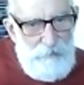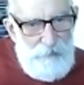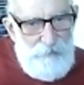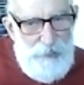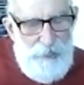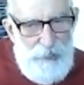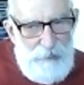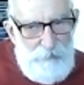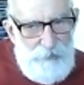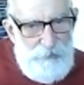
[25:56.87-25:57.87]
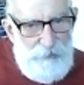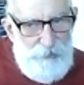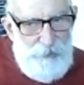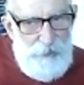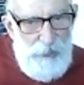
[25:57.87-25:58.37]
give it names and
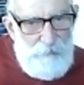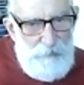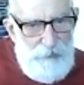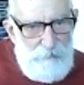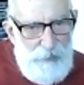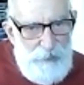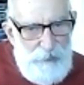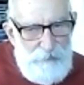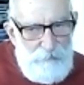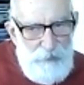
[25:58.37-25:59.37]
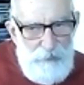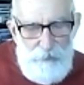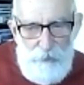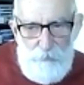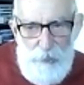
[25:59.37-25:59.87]
describe it and make it, and
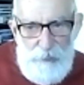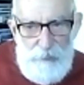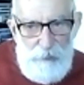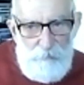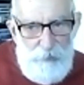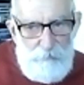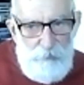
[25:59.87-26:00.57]
so we end up with